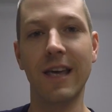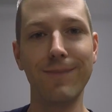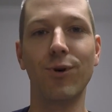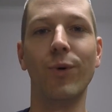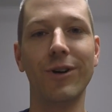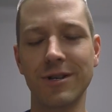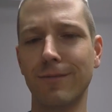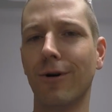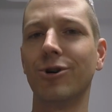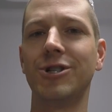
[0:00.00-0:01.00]
keep the wheels
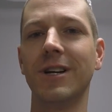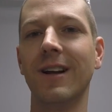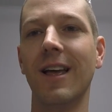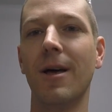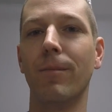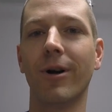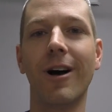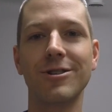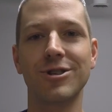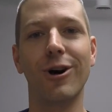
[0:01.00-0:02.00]
in motion, but
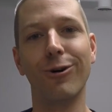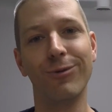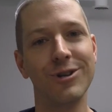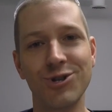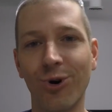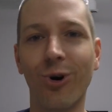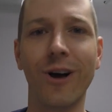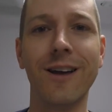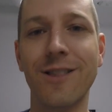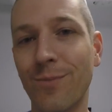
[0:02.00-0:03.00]
also
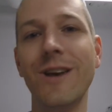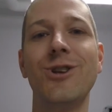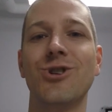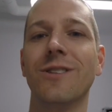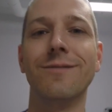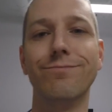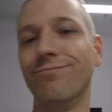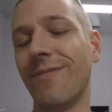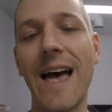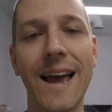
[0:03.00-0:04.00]
enjoy the beach
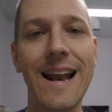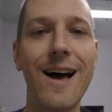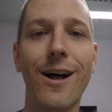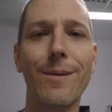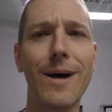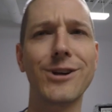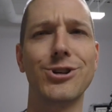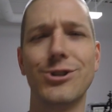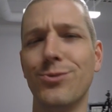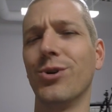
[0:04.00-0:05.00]
and hanging out. I'm
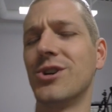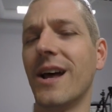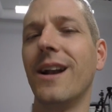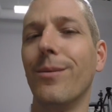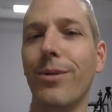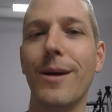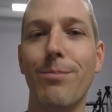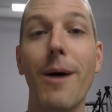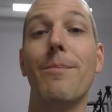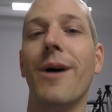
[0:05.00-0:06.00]
actually super excited to play
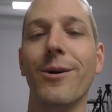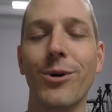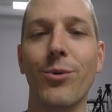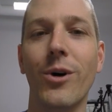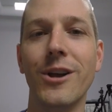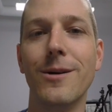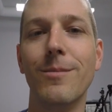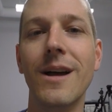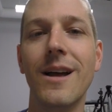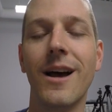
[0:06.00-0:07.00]
putt putt with
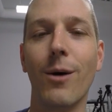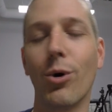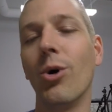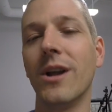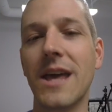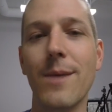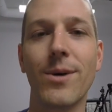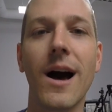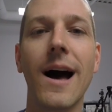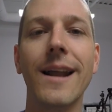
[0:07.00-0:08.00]
William. Uh, we're going to Cape
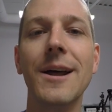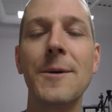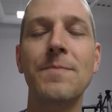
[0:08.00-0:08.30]
Cod.